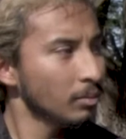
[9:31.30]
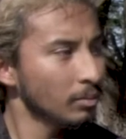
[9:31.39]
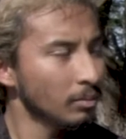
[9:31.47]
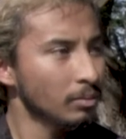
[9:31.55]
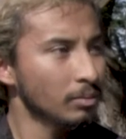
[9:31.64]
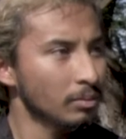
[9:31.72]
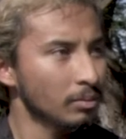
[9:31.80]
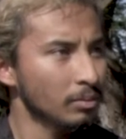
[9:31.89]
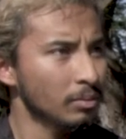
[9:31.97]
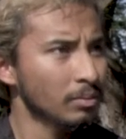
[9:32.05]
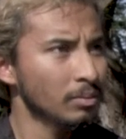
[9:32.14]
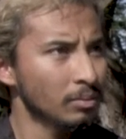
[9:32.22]

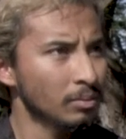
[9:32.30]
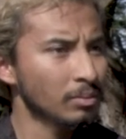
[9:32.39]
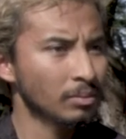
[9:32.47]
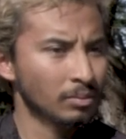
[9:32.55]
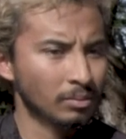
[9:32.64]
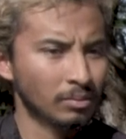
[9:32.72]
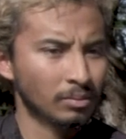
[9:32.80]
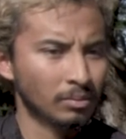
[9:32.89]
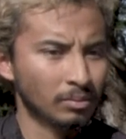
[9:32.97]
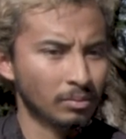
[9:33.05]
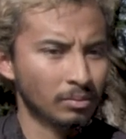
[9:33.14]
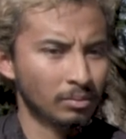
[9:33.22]

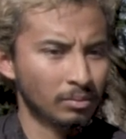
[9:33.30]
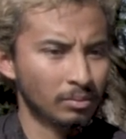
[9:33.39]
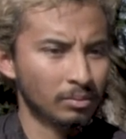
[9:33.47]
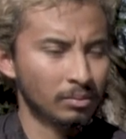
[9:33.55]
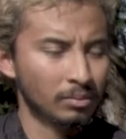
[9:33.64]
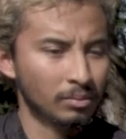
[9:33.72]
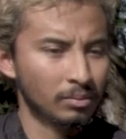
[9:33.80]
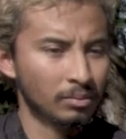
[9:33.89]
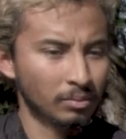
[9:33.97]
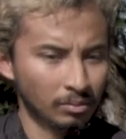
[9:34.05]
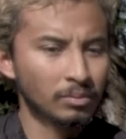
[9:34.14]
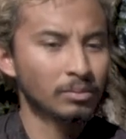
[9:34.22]

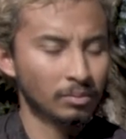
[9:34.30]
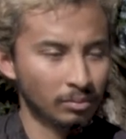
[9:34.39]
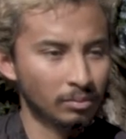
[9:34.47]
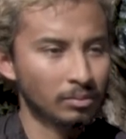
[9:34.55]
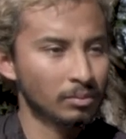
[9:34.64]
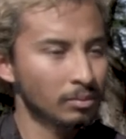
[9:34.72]
No words are spoken by the person on screen.